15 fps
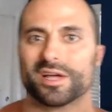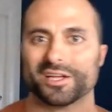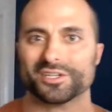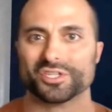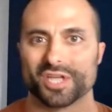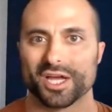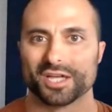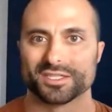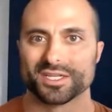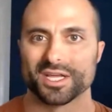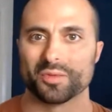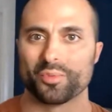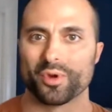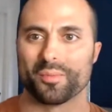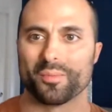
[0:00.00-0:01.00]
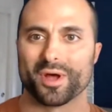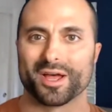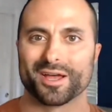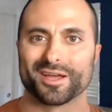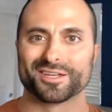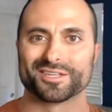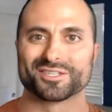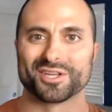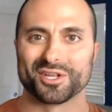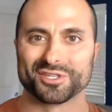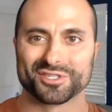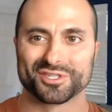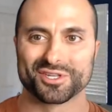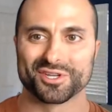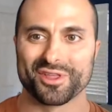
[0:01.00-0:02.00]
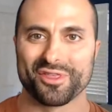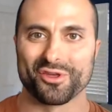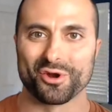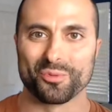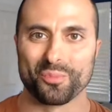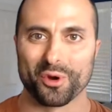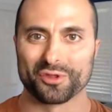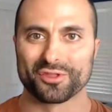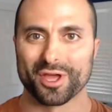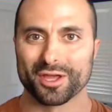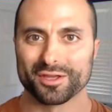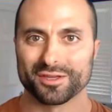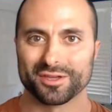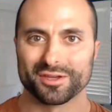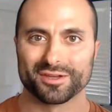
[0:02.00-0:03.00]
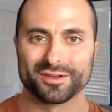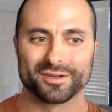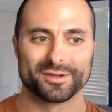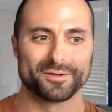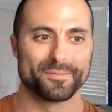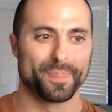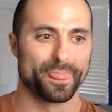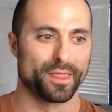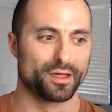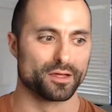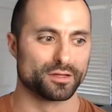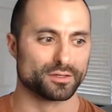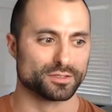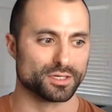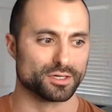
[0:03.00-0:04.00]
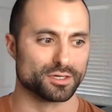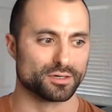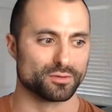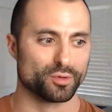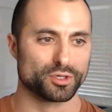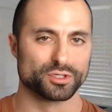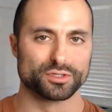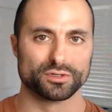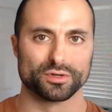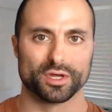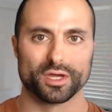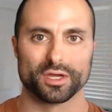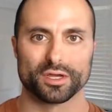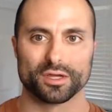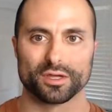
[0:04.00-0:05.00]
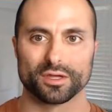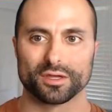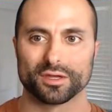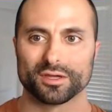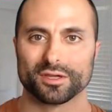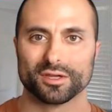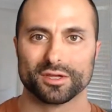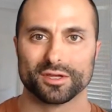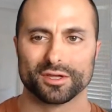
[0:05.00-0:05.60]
I just got to celebrate my son's third birthday and uh, went to a